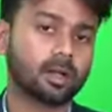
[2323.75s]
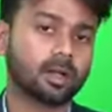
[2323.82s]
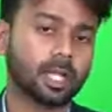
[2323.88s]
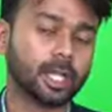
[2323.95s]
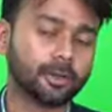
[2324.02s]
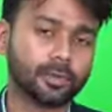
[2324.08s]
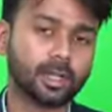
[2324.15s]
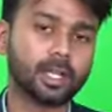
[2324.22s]

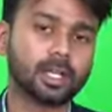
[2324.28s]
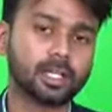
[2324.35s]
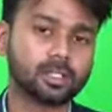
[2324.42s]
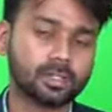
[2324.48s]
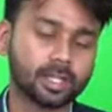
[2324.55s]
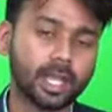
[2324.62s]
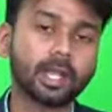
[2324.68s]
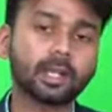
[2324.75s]
if in a
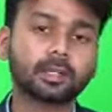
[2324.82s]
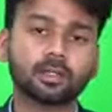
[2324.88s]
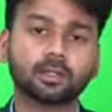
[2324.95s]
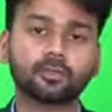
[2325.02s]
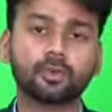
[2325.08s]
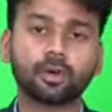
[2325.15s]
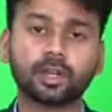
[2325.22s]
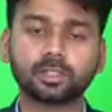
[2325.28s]
state,
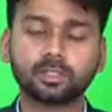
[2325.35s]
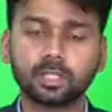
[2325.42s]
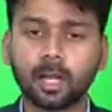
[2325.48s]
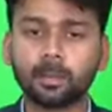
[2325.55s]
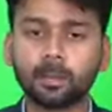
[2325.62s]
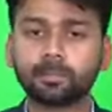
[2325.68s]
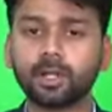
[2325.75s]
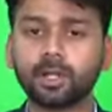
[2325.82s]
for
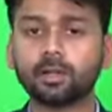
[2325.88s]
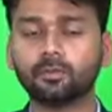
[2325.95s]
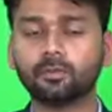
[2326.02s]
example,